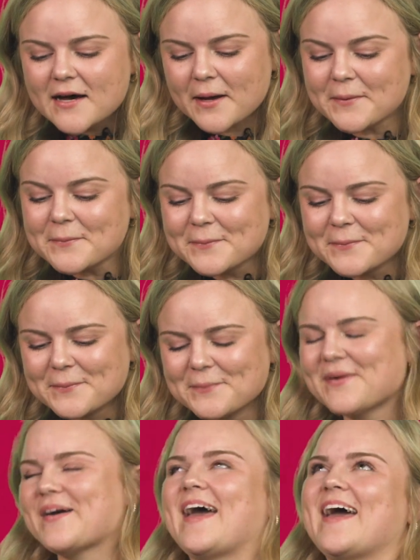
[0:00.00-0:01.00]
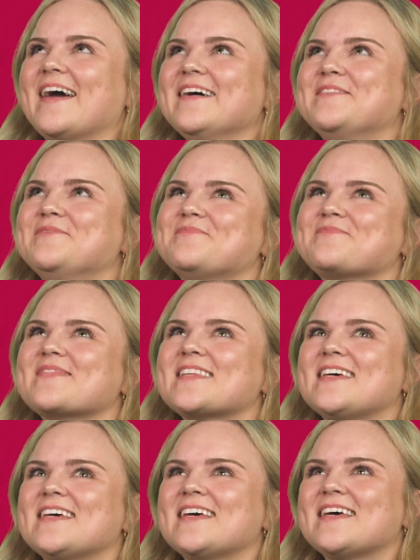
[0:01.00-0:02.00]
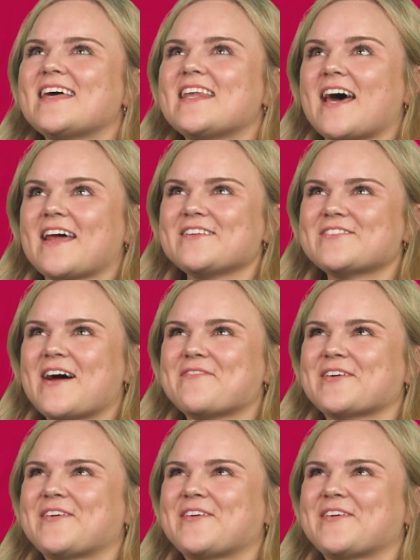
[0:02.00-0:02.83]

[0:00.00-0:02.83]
Oh, okay. Not a traffic